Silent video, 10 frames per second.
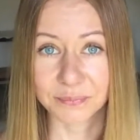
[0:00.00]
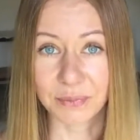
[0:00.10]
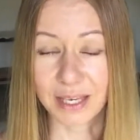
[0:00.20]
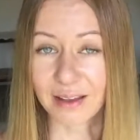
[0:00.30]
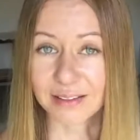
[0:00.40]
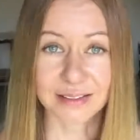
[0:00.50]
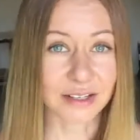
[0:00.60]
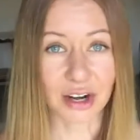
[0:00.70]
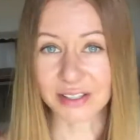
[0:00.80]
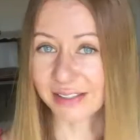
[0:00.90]
Because the
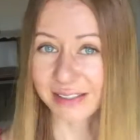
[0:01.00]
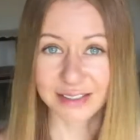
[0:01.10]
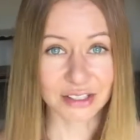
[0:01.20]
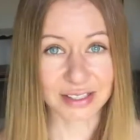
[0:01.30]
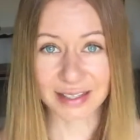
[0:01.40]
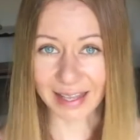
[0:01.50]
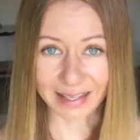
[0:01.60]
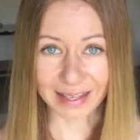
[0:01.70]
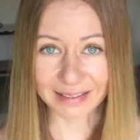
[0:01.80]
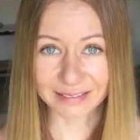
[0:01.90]
narcissist doesn't
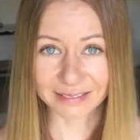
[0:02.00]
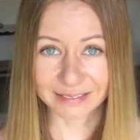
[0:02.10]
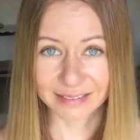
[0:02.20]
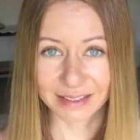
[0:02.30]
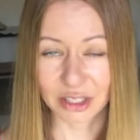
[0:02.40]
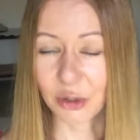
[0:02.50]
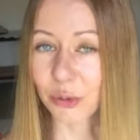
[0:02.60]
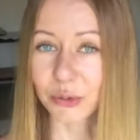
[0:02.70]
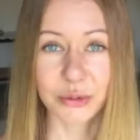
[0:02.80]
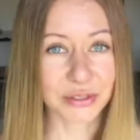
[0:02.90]
like it. The
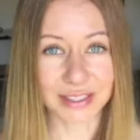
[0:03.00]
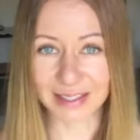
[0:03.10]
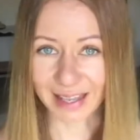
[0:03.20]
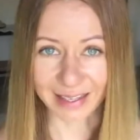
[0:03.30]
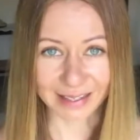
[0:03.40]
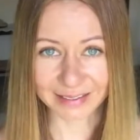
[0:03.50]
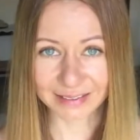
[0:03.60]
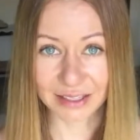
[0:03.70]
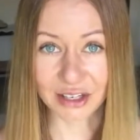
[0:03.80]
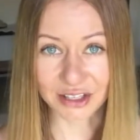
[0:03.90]
guru doesn't like it.
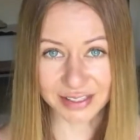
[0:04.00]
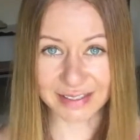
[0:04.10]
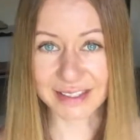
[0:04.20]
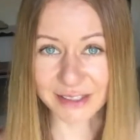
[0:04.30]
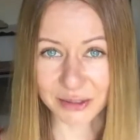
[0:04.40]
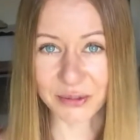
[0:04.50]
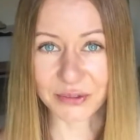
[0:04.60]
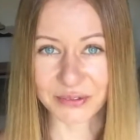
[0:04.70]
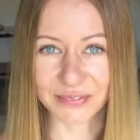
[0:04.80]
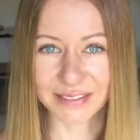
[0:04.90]
The narcissistic
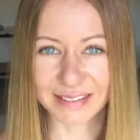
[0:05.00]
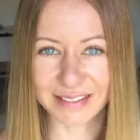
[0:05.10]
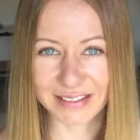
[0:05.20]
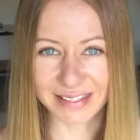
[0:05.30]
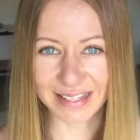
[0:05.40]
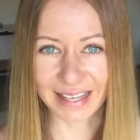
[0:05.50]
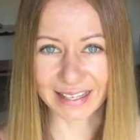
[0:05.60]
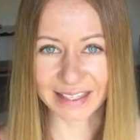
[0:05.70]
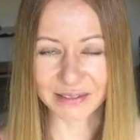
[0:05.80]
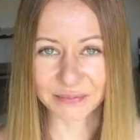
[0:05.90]
guru doesn't like
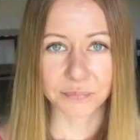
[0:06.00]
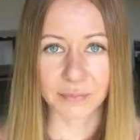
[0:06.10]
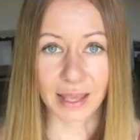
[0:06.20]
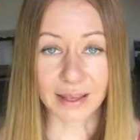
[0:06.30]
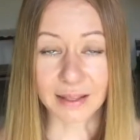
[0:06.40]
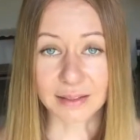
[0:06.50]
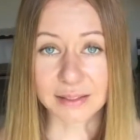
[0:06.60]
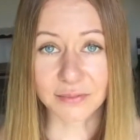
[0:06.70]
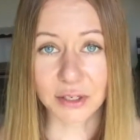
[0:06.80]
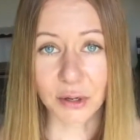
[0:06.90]
it. Again,
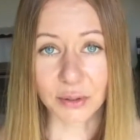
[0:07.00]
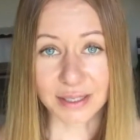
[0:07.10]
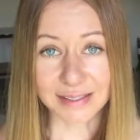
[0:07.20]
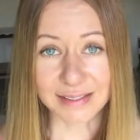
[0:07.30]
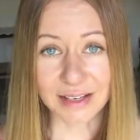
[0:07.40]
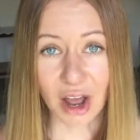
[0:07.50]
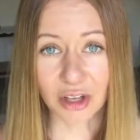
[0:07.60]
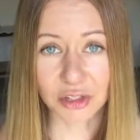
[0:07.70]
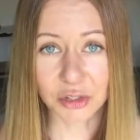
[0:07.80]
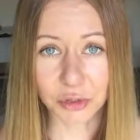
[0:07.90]
this video is
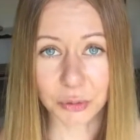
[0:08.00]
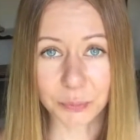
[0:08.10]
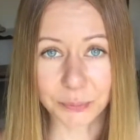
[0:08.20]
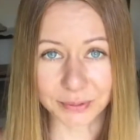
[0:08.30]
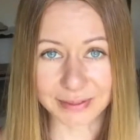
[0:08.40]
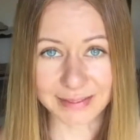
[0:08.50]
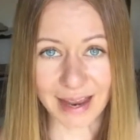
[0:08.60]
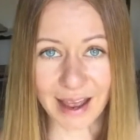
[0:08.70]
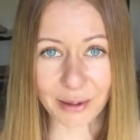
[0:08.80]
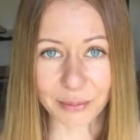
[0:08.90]
not to put
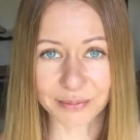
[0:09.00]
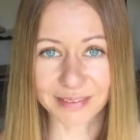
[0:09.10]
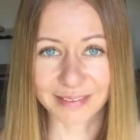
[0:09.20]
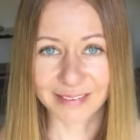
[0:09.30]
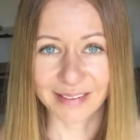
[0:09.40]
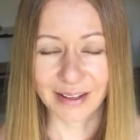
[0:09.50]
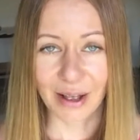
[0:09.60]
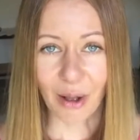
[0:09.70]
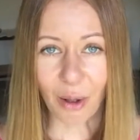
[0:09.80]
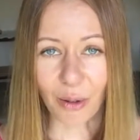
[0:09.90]
down
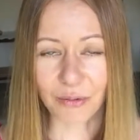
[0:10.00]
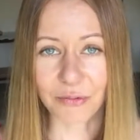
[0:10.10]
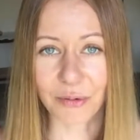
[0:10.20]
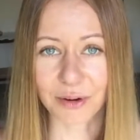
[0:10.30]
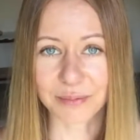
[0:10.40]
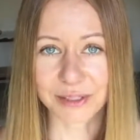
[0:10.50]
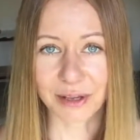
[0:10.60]
all forms